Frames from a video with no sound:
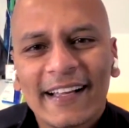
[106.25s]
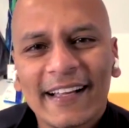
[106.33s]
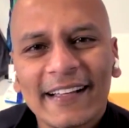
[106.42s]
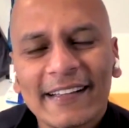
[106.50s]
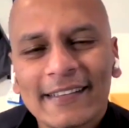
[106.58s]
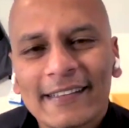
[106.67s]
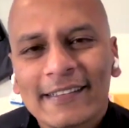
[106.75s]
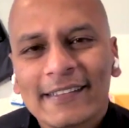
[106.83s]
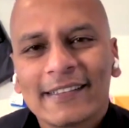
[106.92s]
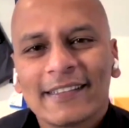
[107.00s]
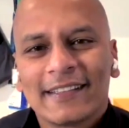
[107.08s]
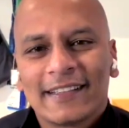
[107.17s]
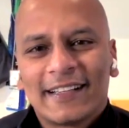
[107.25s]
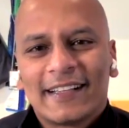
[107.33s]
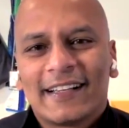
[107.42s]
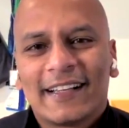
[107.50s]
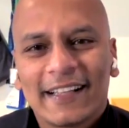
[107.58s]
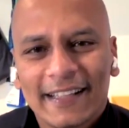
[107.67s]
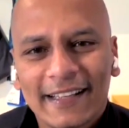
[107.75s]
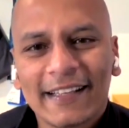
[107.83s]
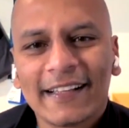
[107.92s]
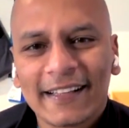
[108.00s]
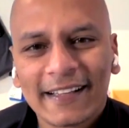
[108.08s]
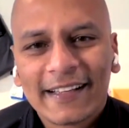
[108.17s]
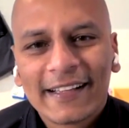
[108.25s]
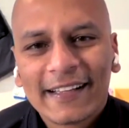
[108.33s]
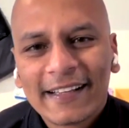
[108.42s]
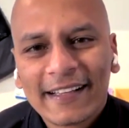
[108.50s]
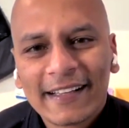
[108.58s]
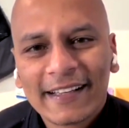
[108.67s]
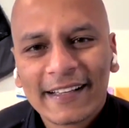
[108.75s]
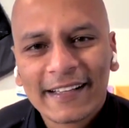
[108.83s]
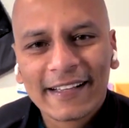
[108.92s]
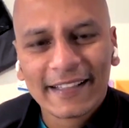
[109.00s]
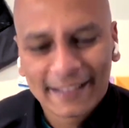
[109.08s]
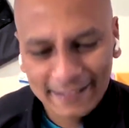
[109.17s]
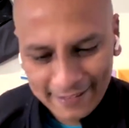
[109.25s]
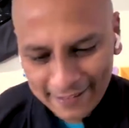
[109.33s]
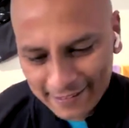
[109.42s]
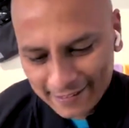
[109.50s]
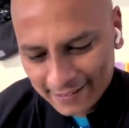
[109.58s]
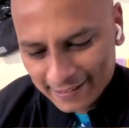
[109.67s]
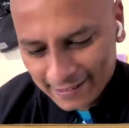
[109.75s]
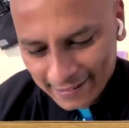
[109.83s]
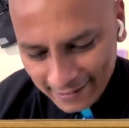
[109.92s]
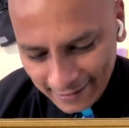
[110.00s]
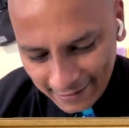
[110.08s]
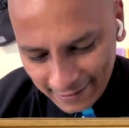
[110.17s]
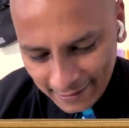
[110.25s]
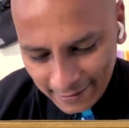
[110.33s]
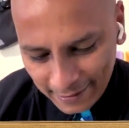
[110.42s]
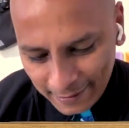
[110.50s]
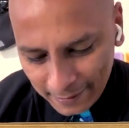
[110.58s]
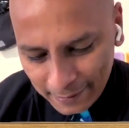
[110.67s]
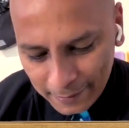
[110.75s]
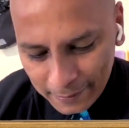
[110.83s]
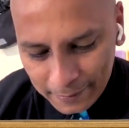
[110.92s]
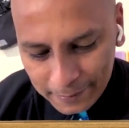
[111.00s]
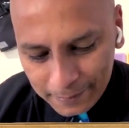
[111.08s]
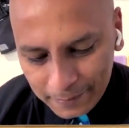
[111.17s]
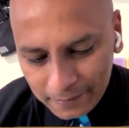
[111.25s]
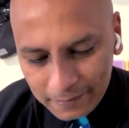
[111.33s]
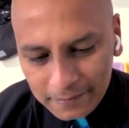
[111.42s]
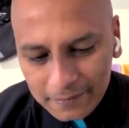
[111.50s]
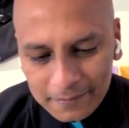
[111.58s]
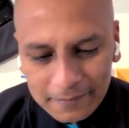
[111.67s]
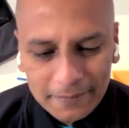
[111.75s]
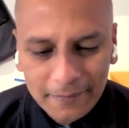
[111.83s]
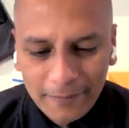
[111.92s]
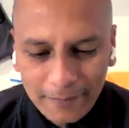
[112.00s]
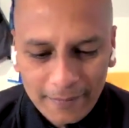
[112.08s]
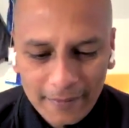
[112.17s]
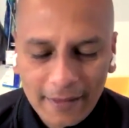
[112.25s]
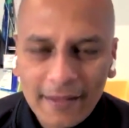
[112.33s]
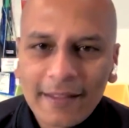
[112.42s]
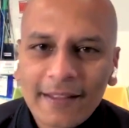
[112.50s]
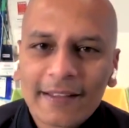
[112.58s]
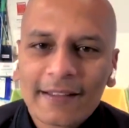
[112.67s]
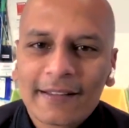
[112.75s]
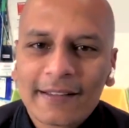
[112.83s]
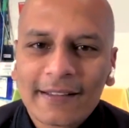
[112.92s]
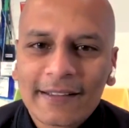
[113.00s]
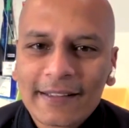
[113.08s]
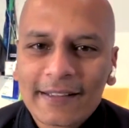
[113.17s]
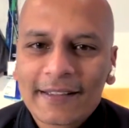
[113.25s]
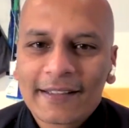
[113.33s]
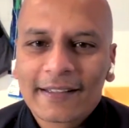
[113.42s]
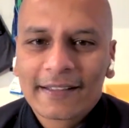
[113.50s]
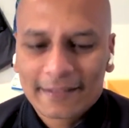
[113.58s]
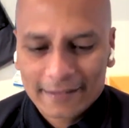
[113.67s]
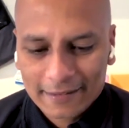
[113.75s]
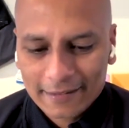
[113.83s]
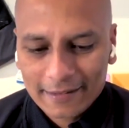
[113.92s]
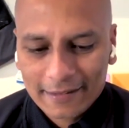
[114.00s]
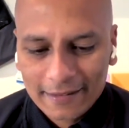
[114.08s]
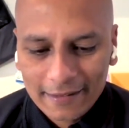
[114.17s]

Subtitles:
The person shown says nothing.